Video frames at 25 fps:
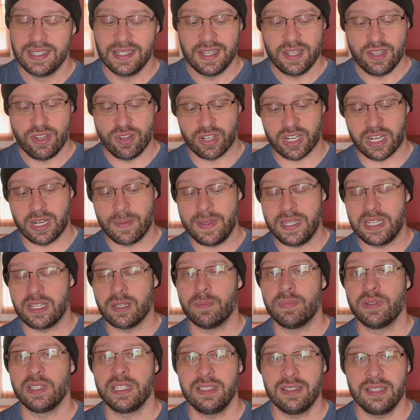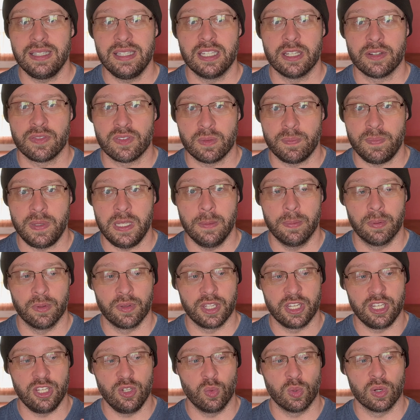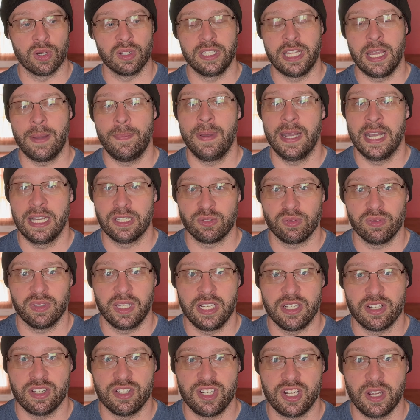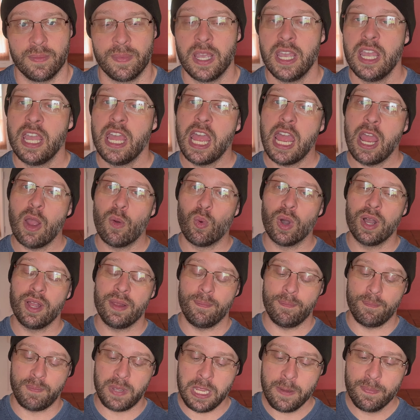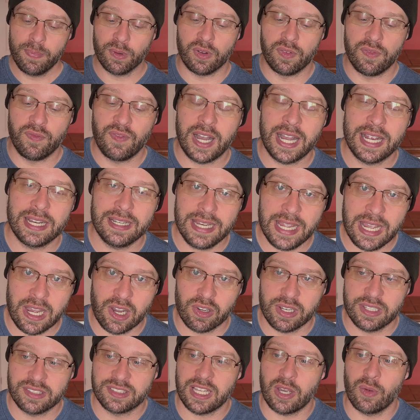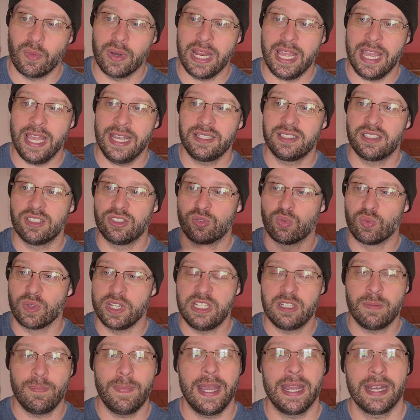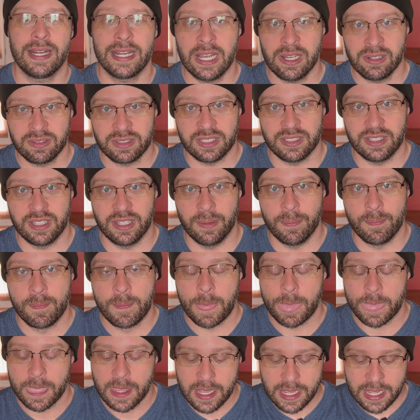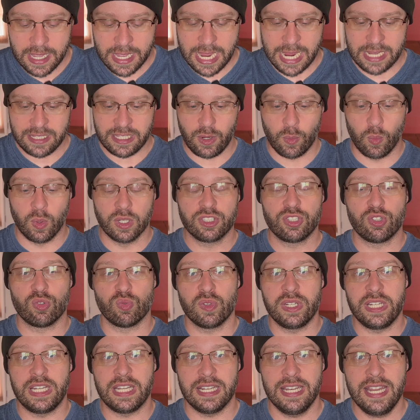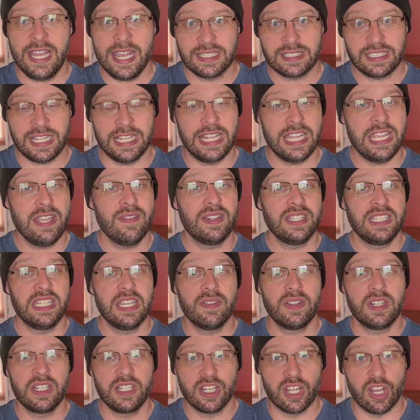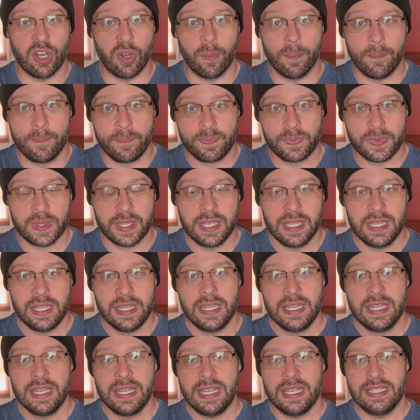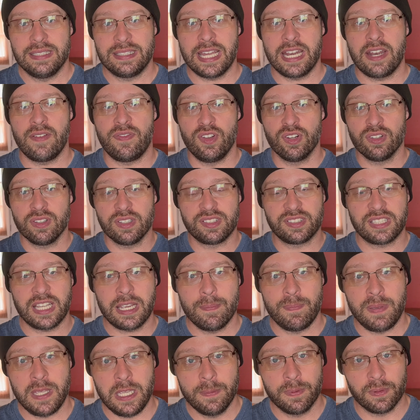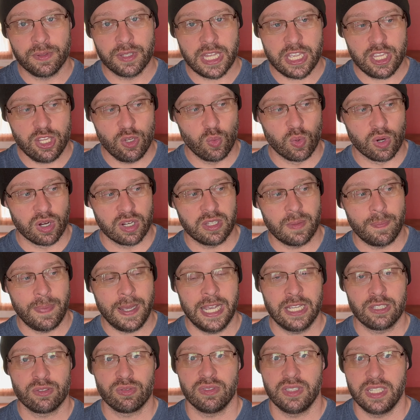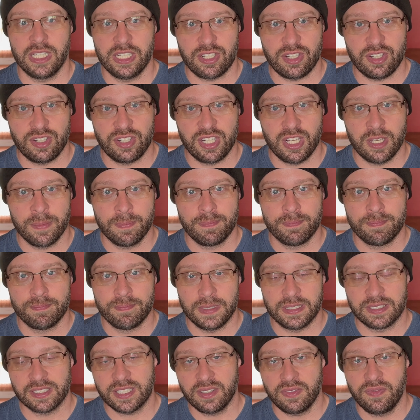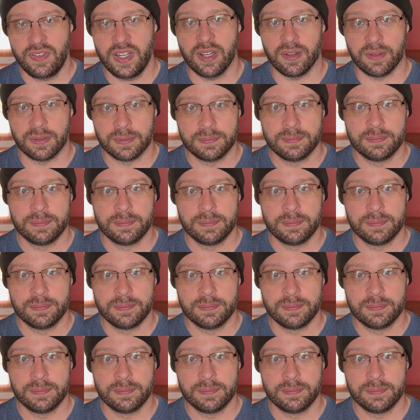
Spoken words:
you're going to be completely different people than you were in that past relationship. And what people find out is that when exes reach back out to them and they want to reconnect and they even give it a go, is that if you're the same people that you were in the past relationship, it's going to fail.